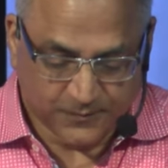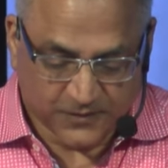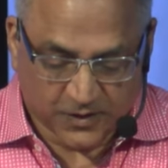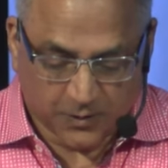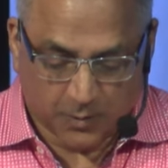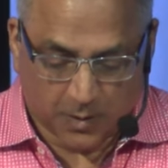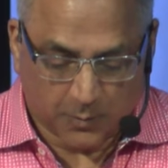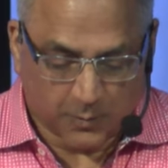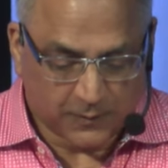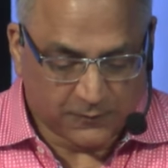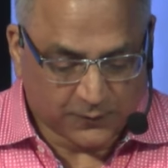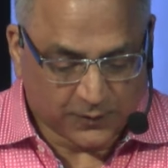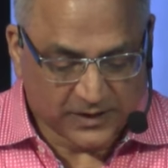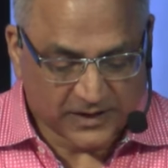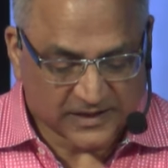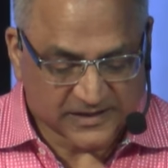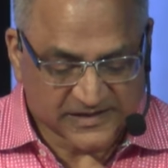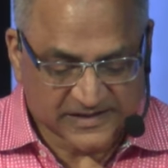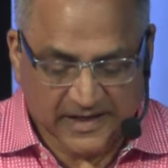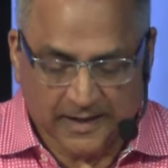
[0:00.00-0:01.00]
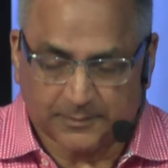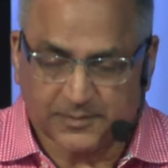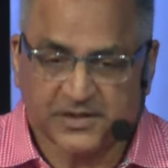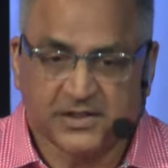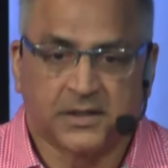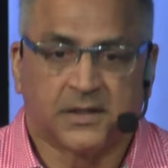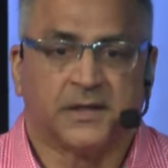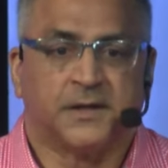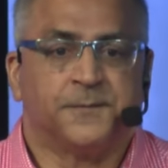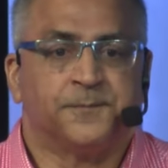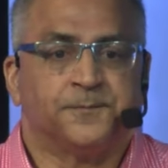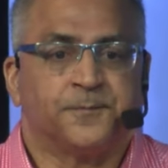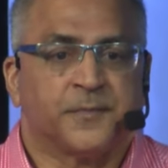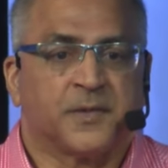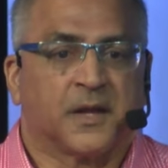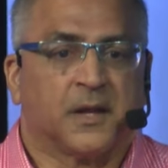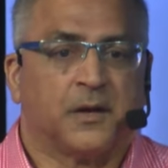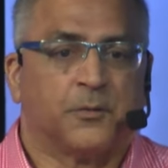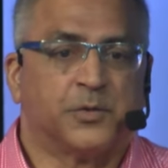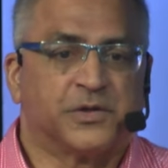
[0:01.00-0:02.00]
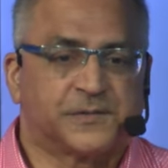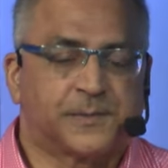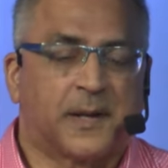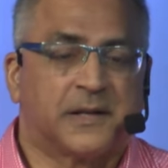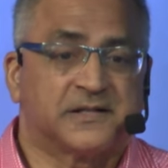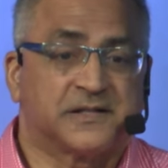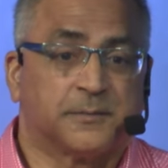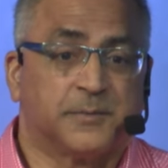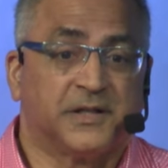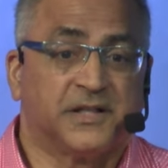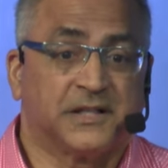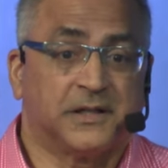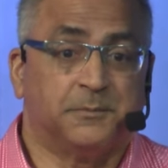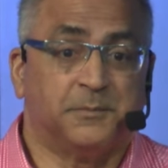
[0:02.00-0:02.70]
And when we fully accept responsibility,